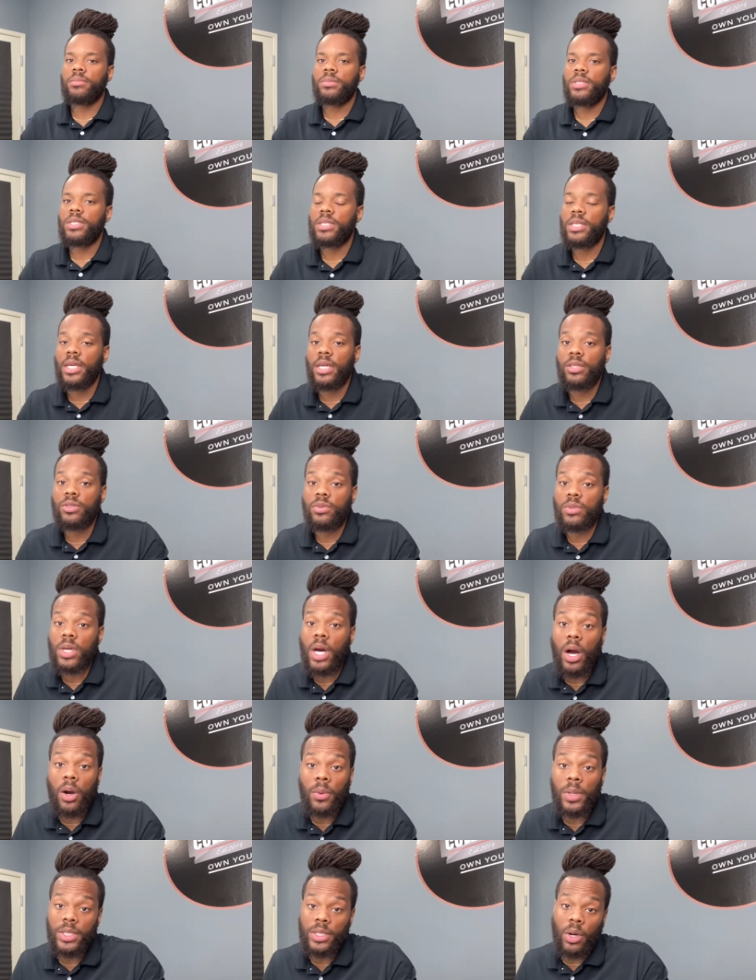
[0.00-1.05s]
your schedule
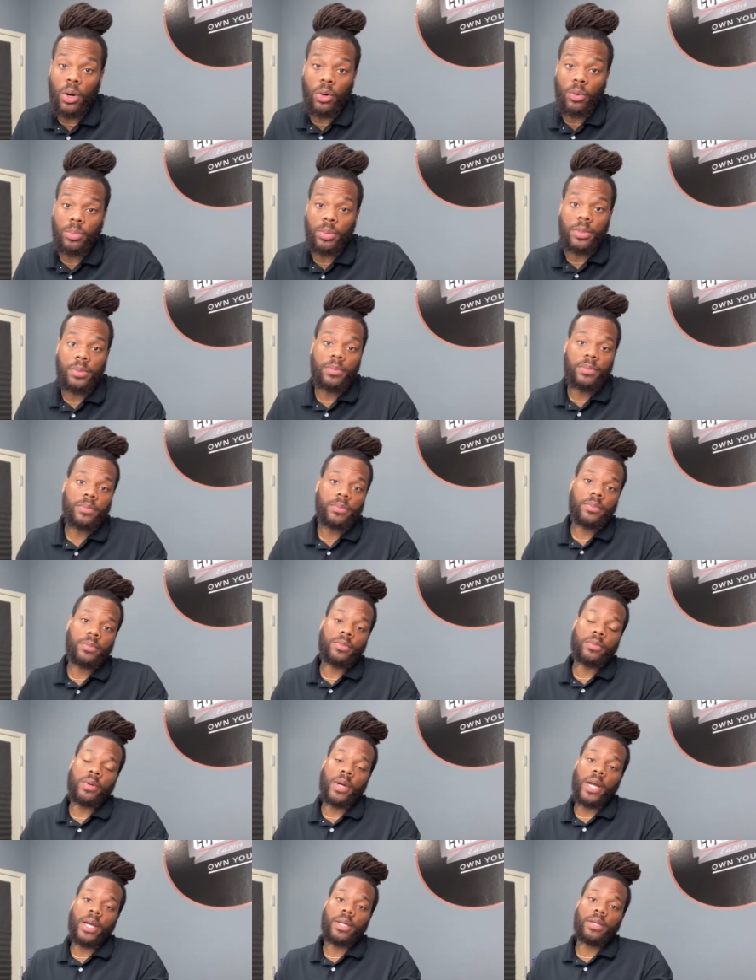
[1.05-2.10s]
always open,
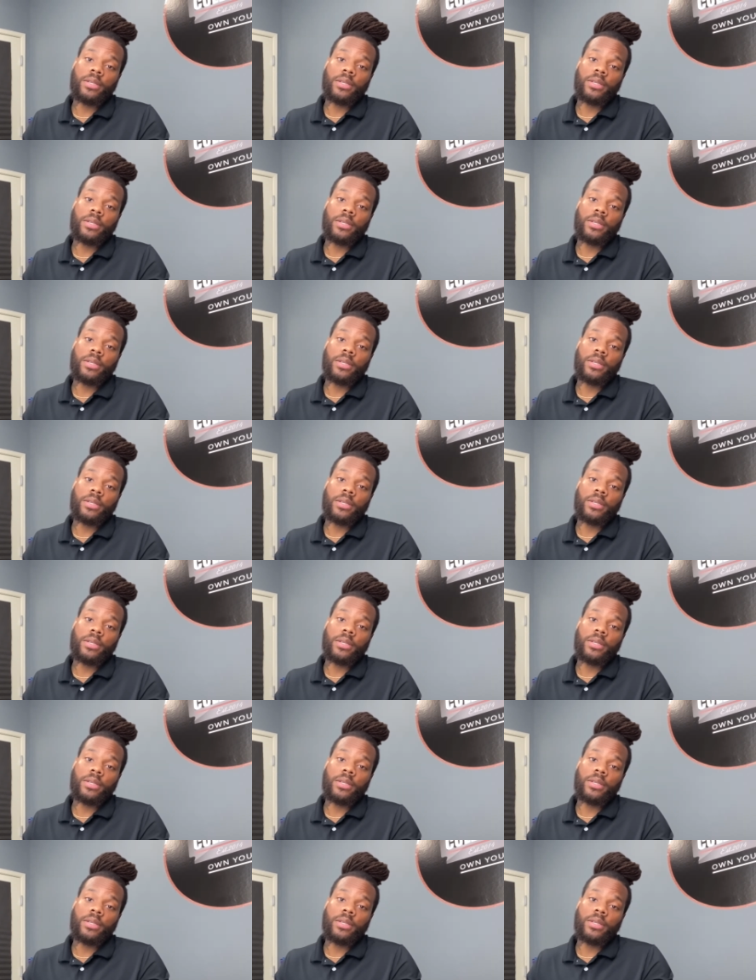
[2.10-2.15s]
right?